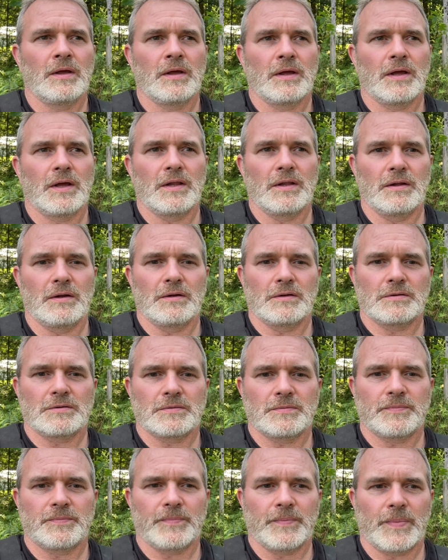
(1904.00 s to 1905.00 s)
and it's
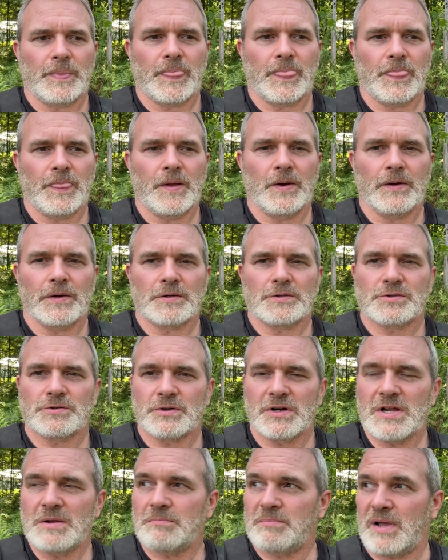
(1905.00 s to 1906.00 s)
not
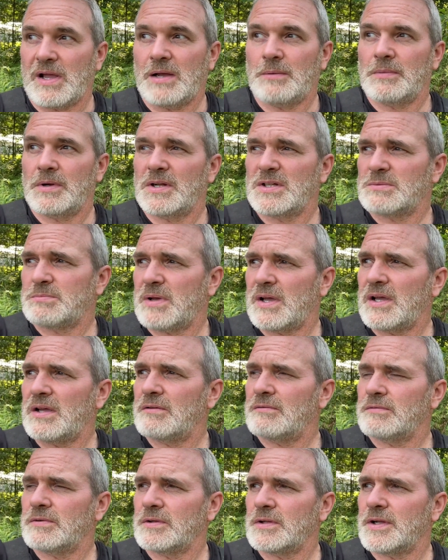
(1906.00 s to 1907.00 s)
extreme pain, but it's
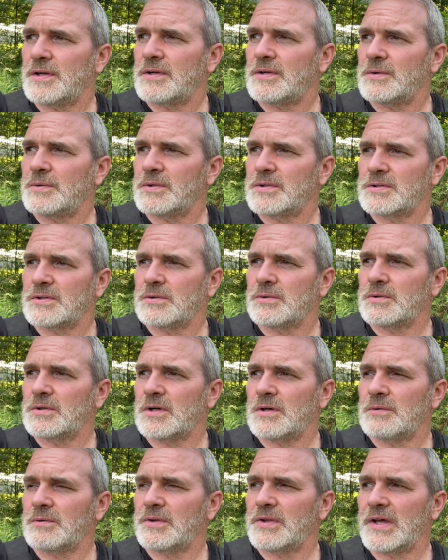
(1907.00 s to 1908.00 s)
painful. I don't know what's going
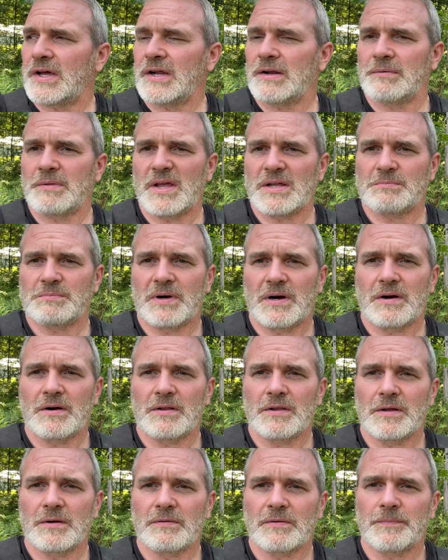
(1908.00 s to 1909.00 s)
on with that. If that's part
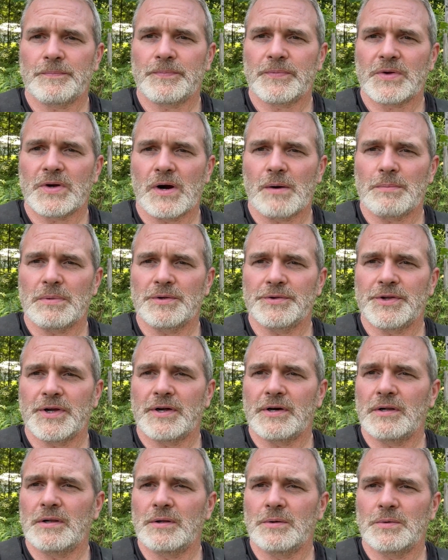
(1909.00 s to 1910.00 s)
of the carpal
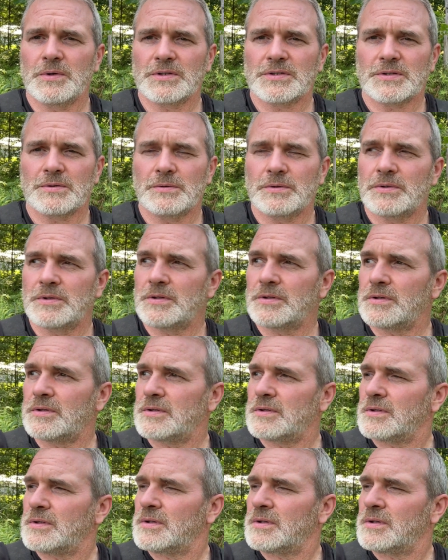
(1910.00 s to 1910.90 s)
tunnel or what's going on.